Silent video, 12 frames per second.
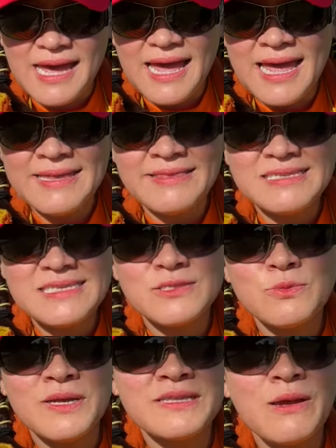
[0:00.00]
And this is
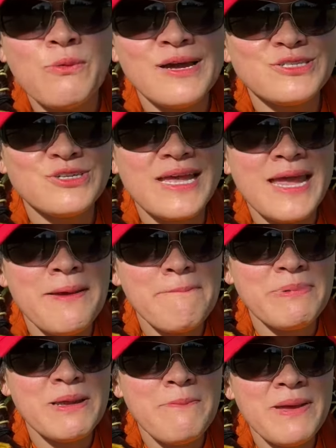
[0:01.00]
what they want to
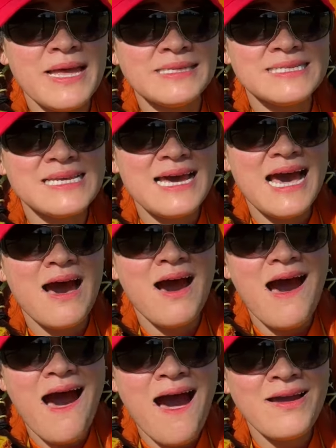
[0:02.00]
implement, a
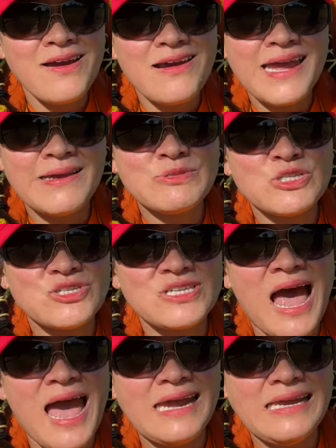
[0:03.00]
Hunger Games
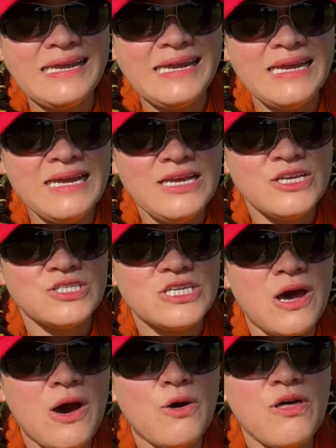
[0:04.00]
society.
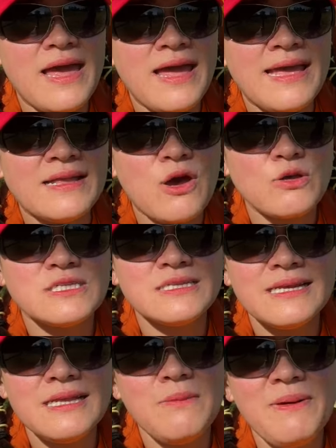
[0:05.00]
So it goes
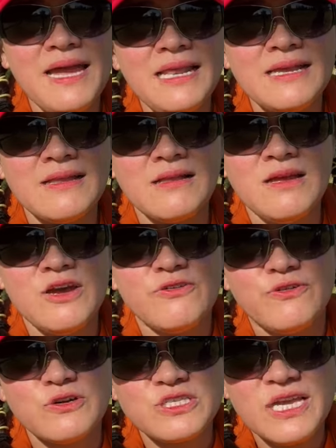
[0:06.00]
little by little.
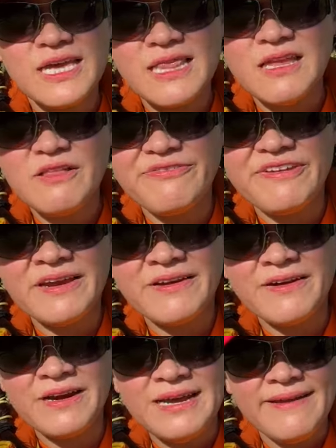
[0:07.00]
First take a little
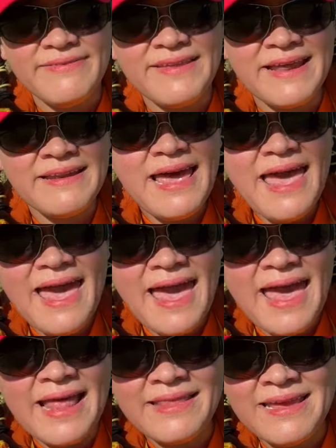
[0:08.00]
finger, then the
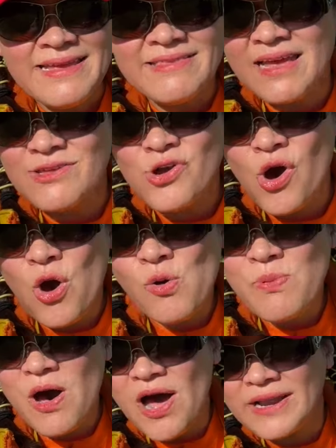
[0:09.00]
hand, then your whole
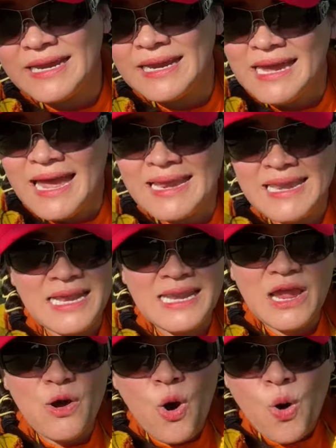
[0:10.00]
body, and then
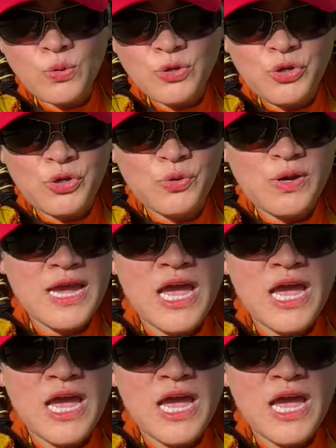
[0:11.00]
they own you.